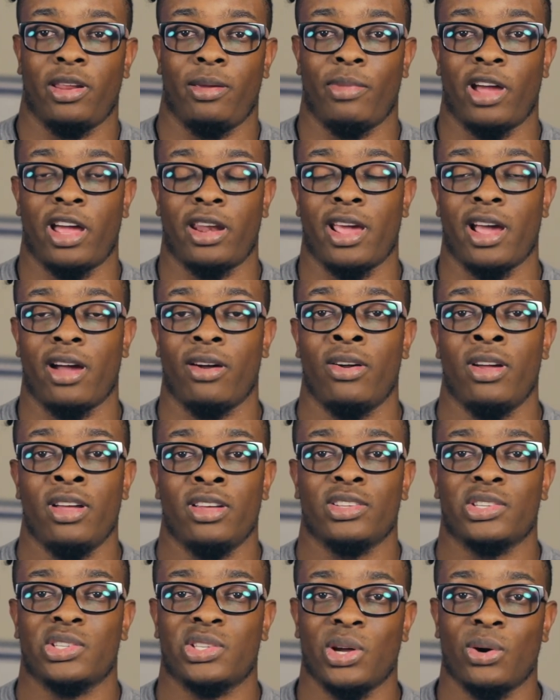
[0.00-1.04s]
money by now.
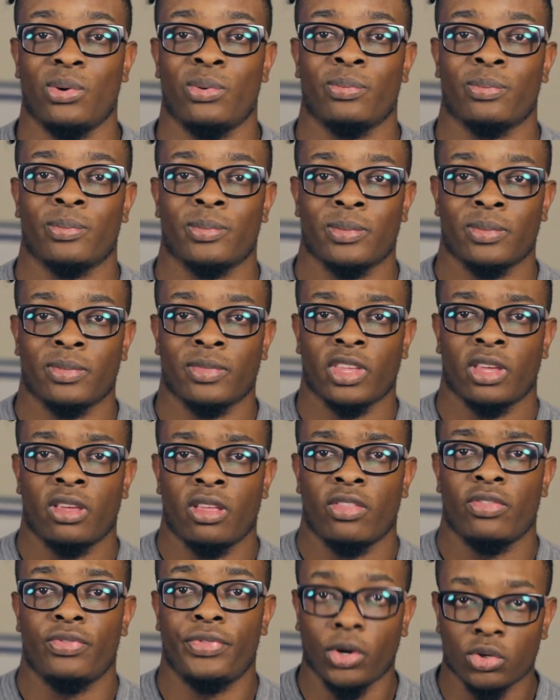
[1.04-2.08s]
So
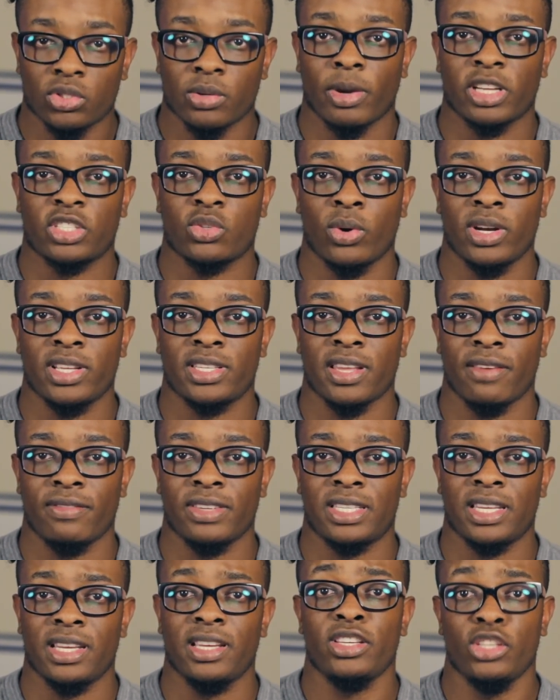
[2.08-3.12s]
those are my
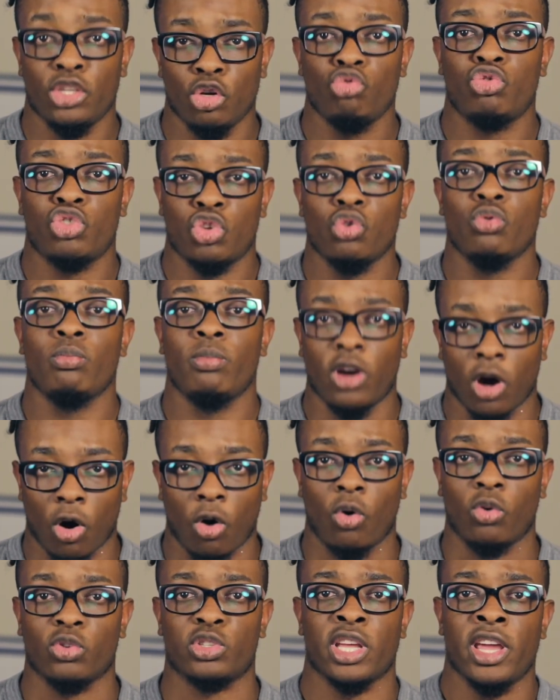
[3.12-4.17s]
2017 YouTube
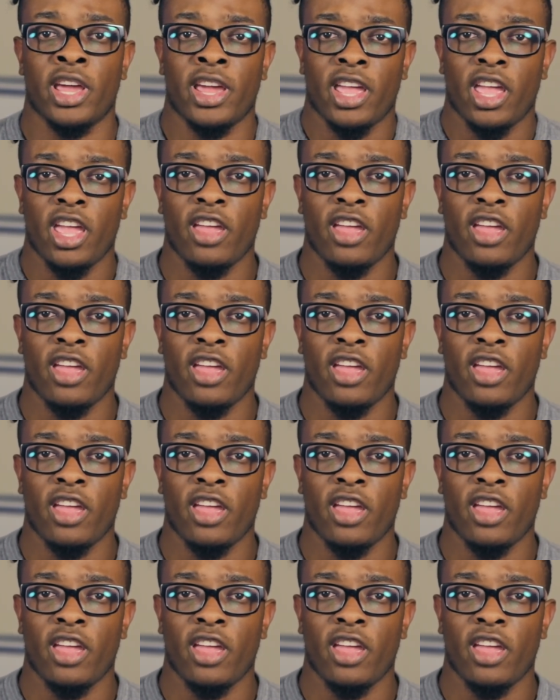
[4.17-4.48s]
goals.